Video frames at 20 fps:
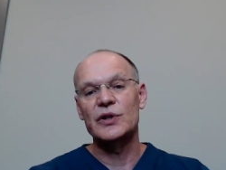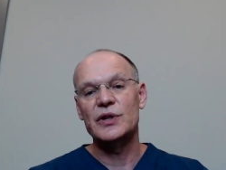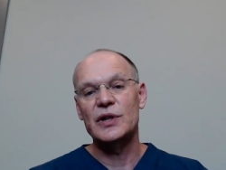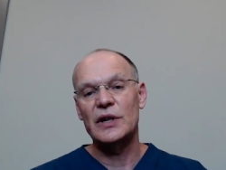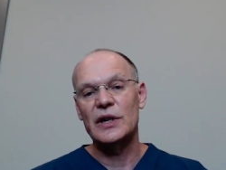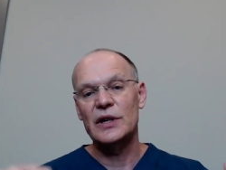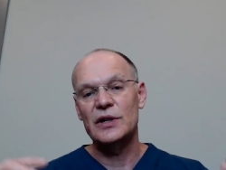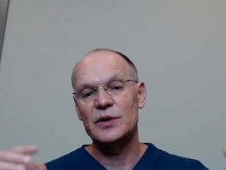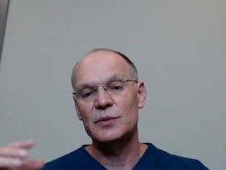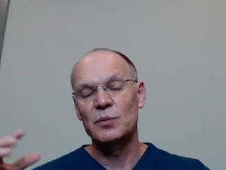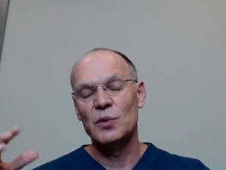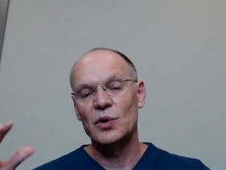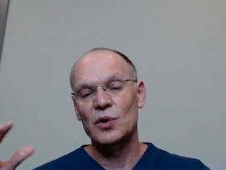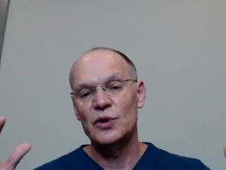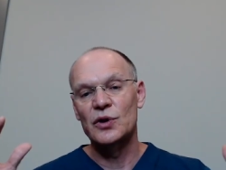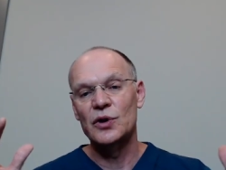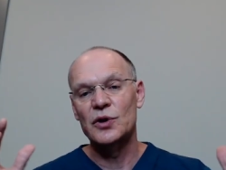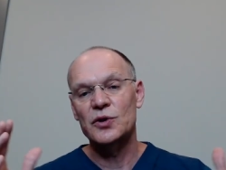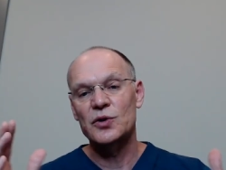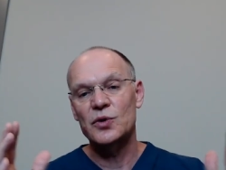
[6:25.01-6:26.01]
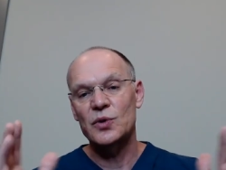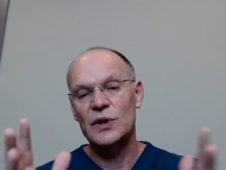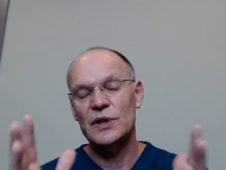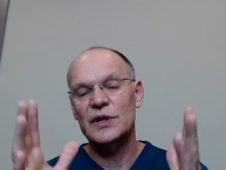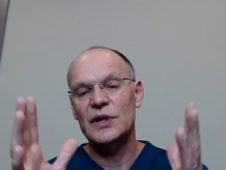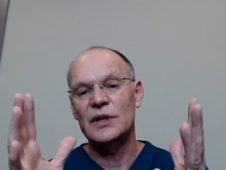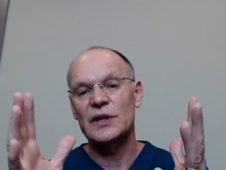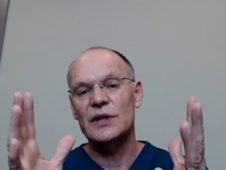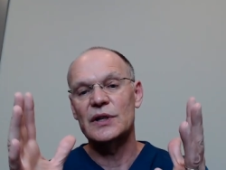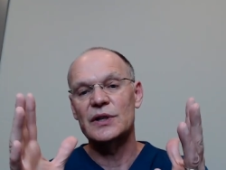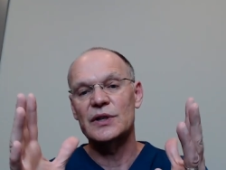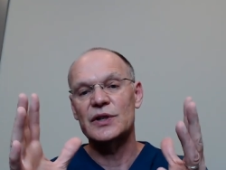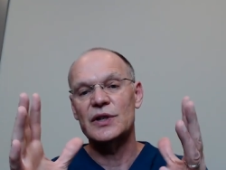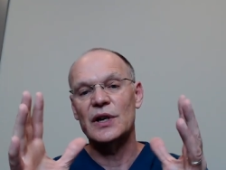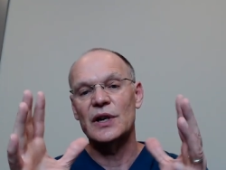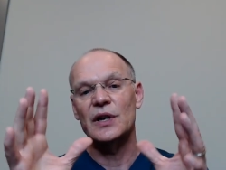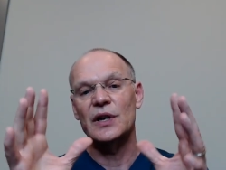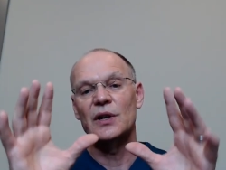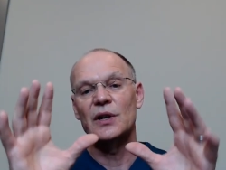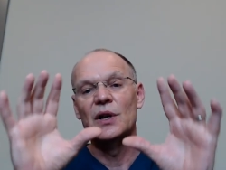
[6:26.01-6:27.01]
It gets more nutrients into the
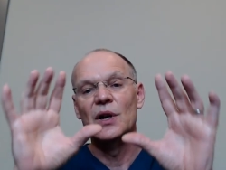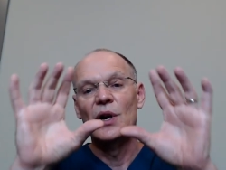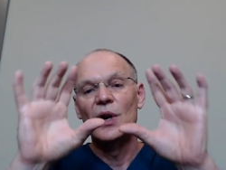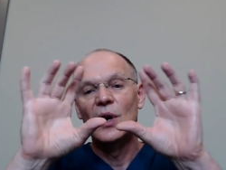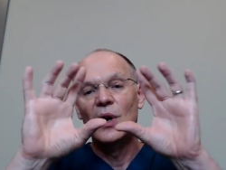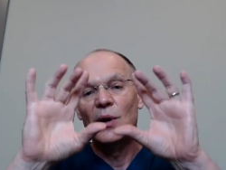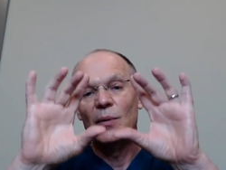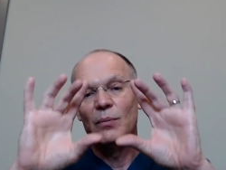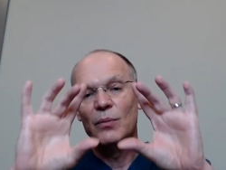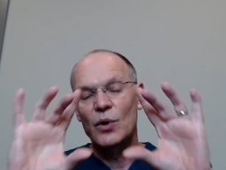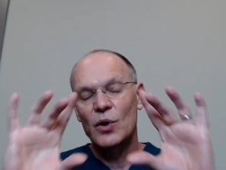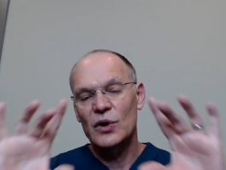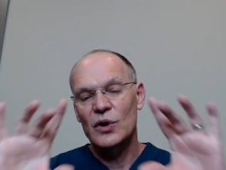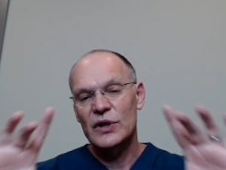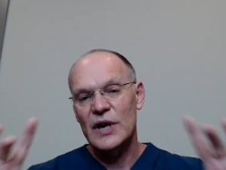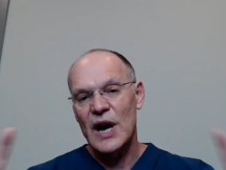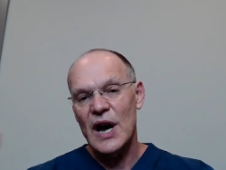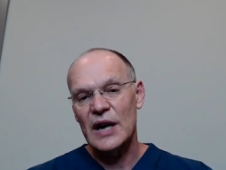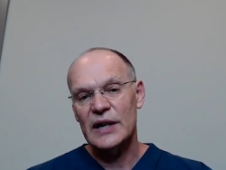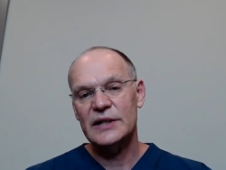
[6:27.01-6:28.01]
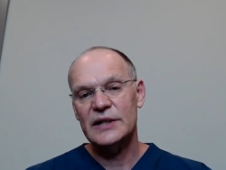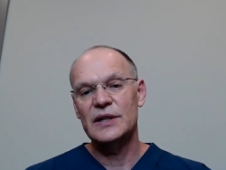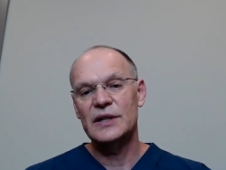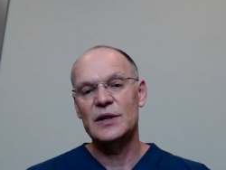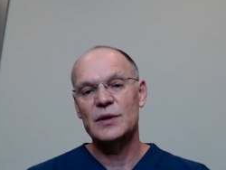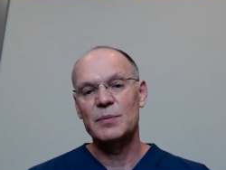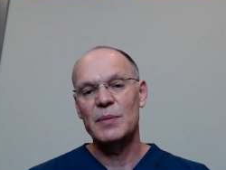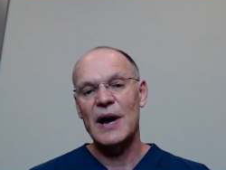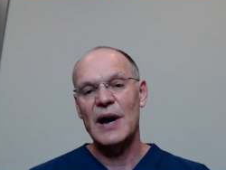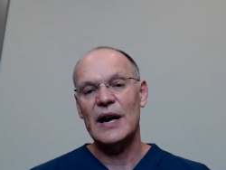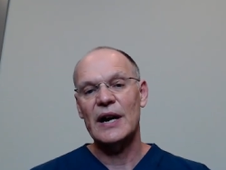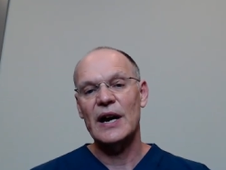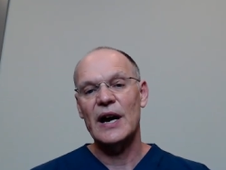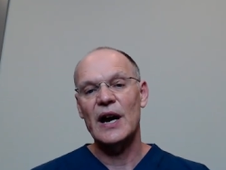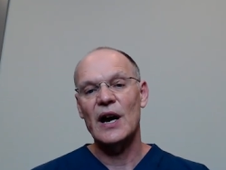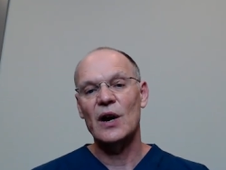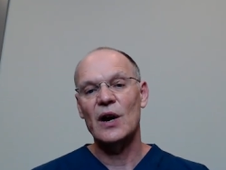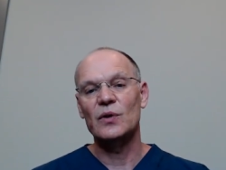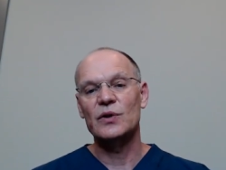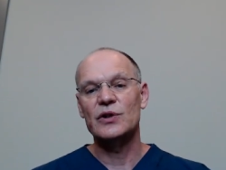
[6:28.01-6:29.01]
cell, more toxins back
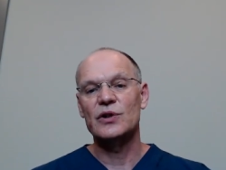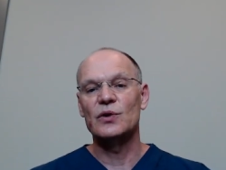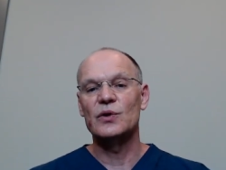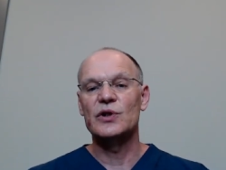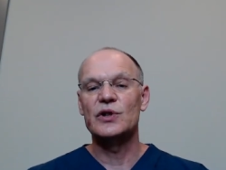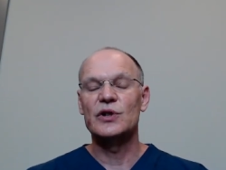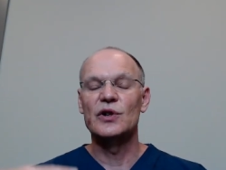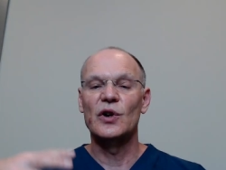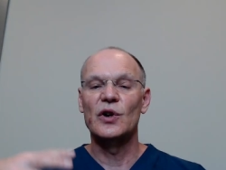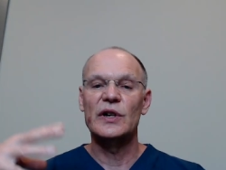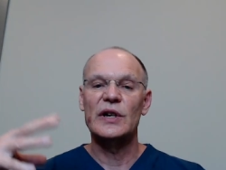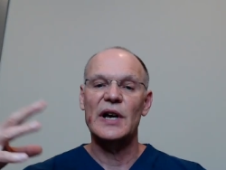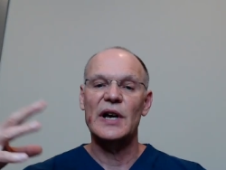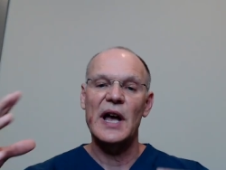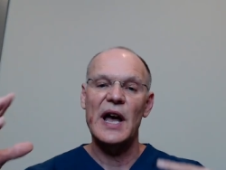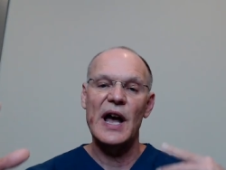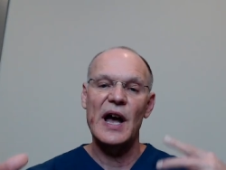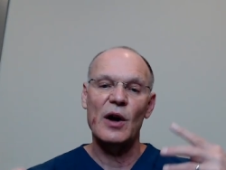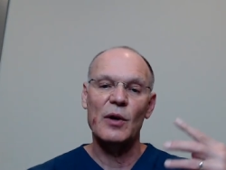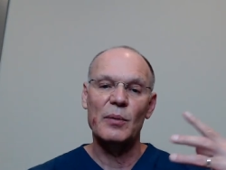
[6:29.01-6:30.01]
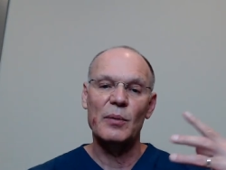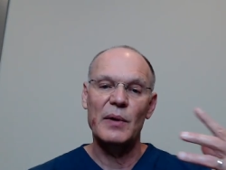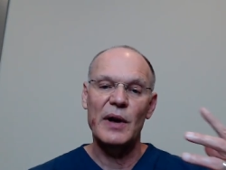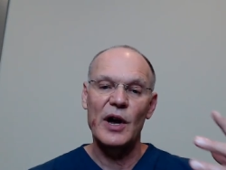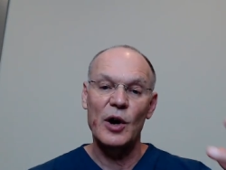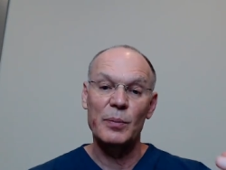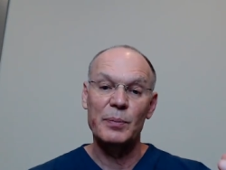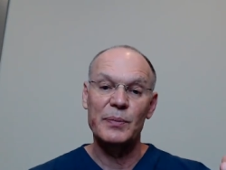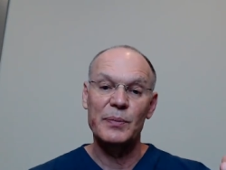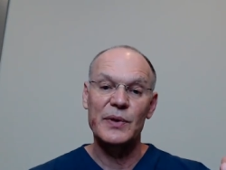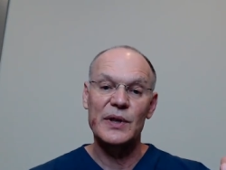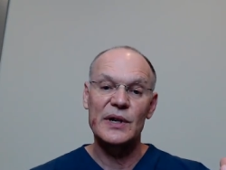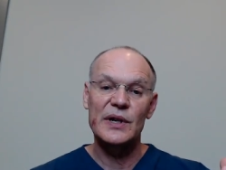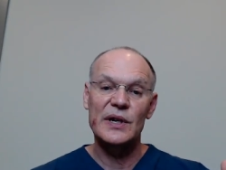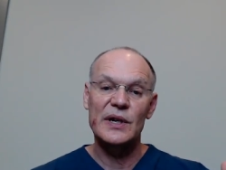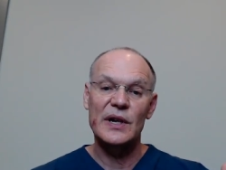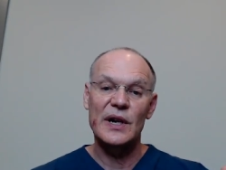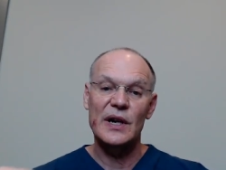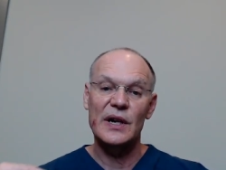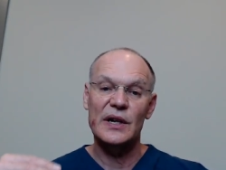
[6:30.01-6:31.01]
out, so it's going to help
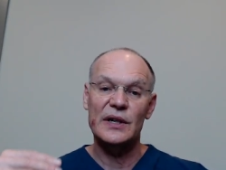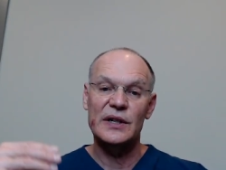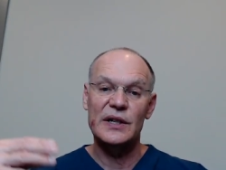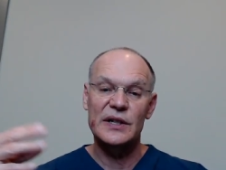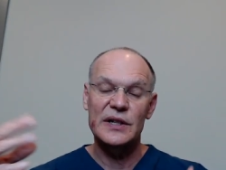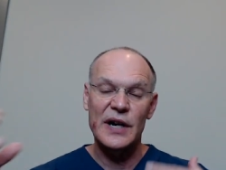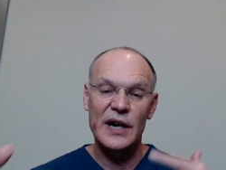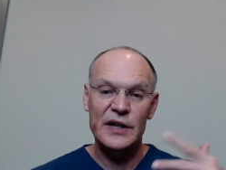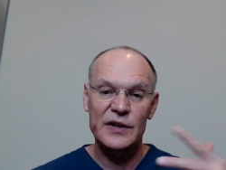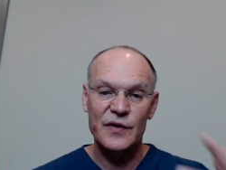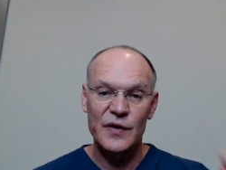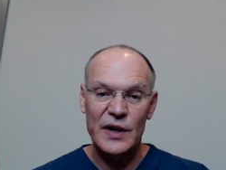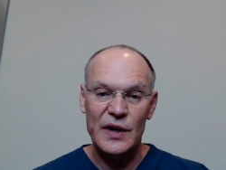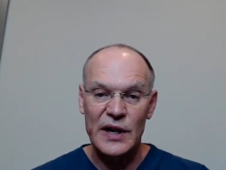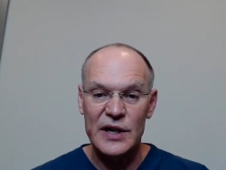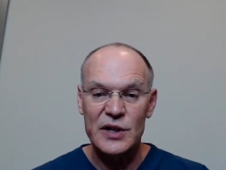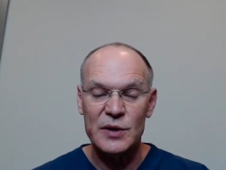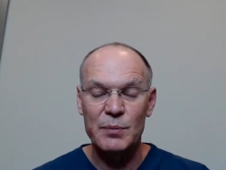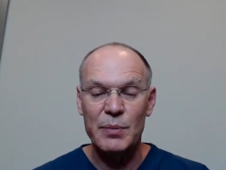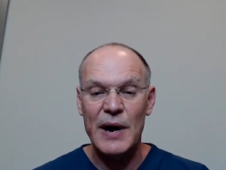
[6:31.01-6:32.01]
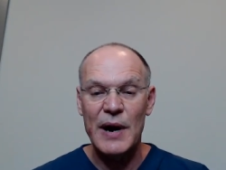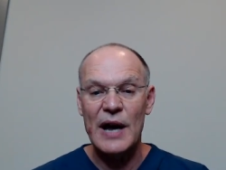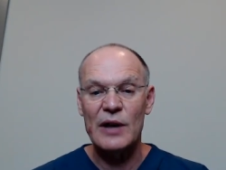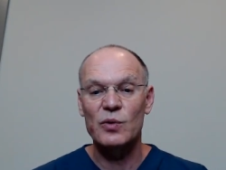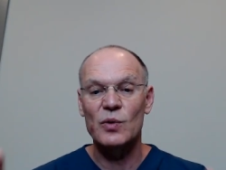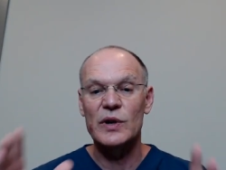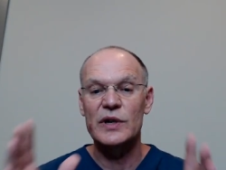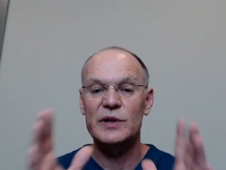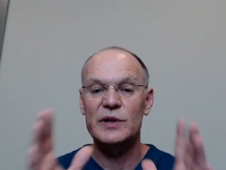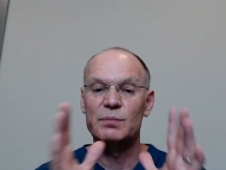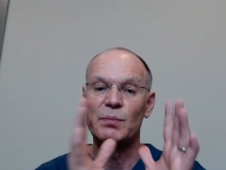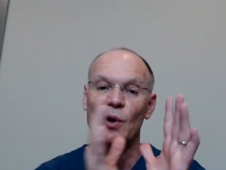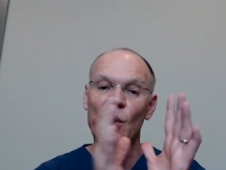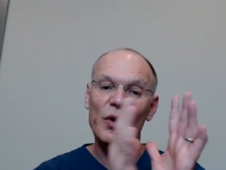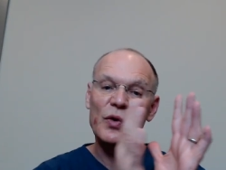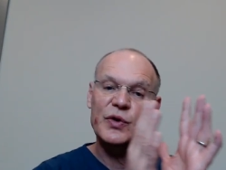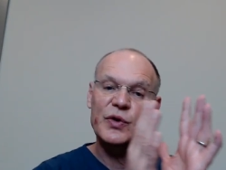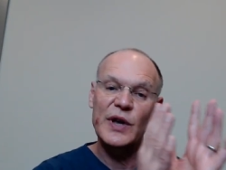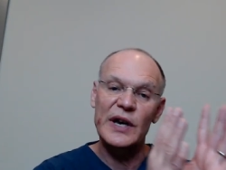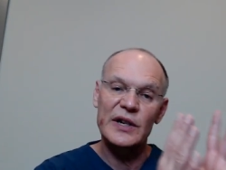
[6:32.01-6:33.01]
the detoxification pathways
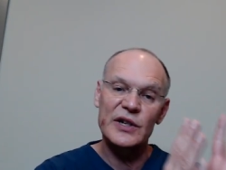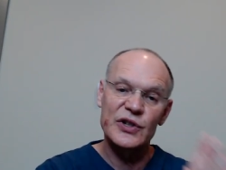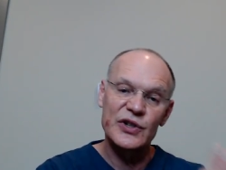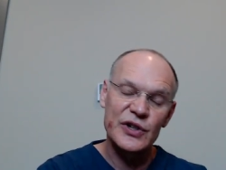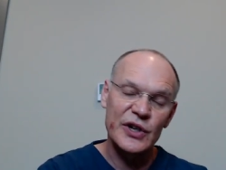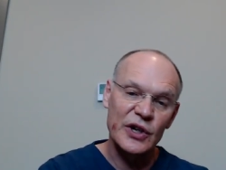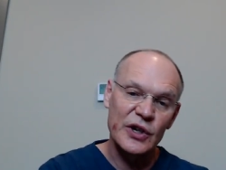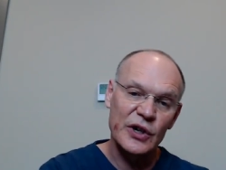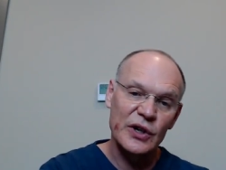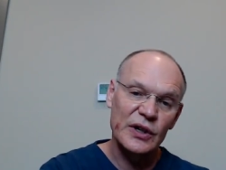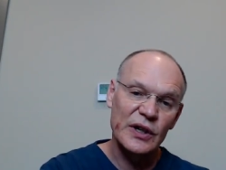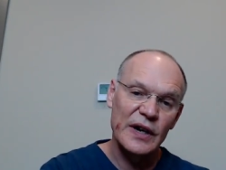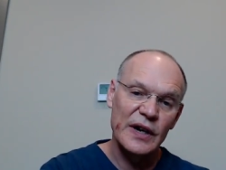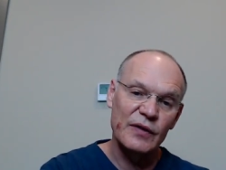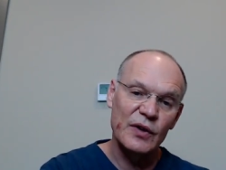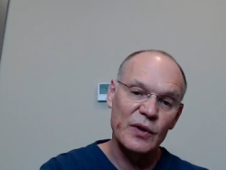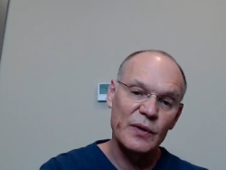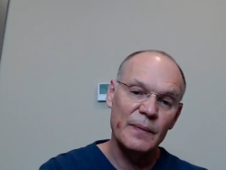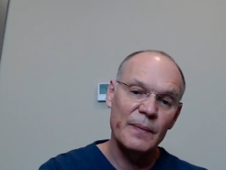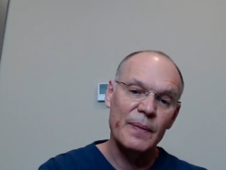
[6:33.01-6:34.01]
both at a cellular level